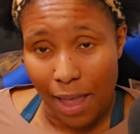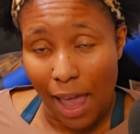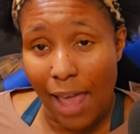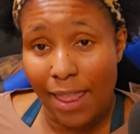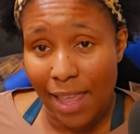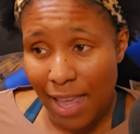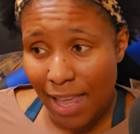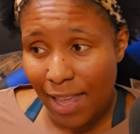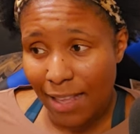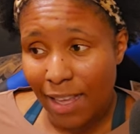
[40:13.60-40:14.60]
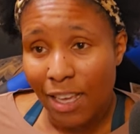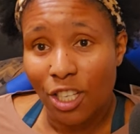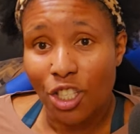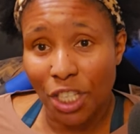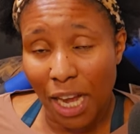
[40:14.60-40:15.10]
And then
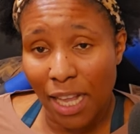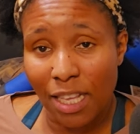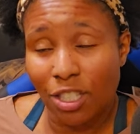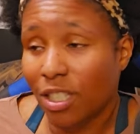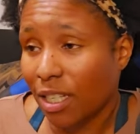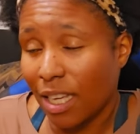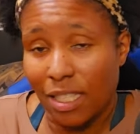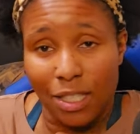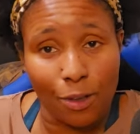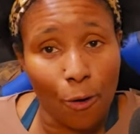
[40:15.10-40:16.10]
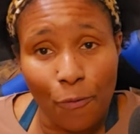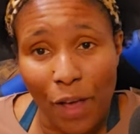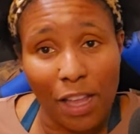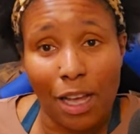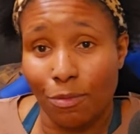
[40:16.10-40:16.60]
Shannon just gets so
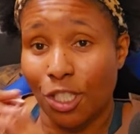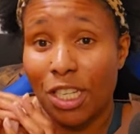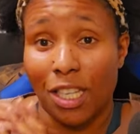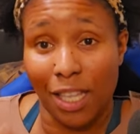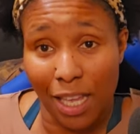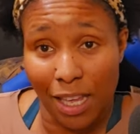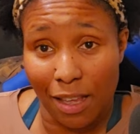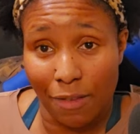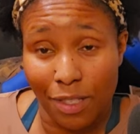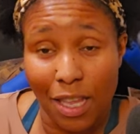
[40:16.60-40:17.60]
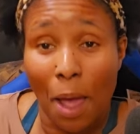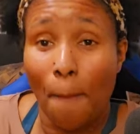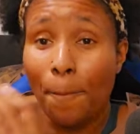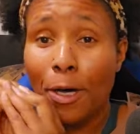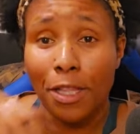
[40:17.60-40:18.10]
fed up she leaves.
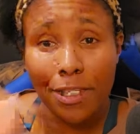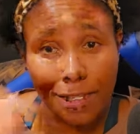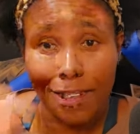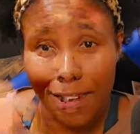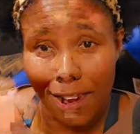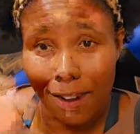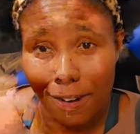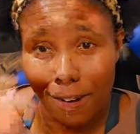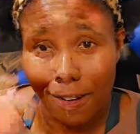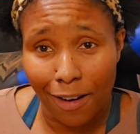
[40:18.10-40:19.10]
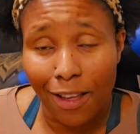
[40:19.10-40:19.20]
But this is the kicker.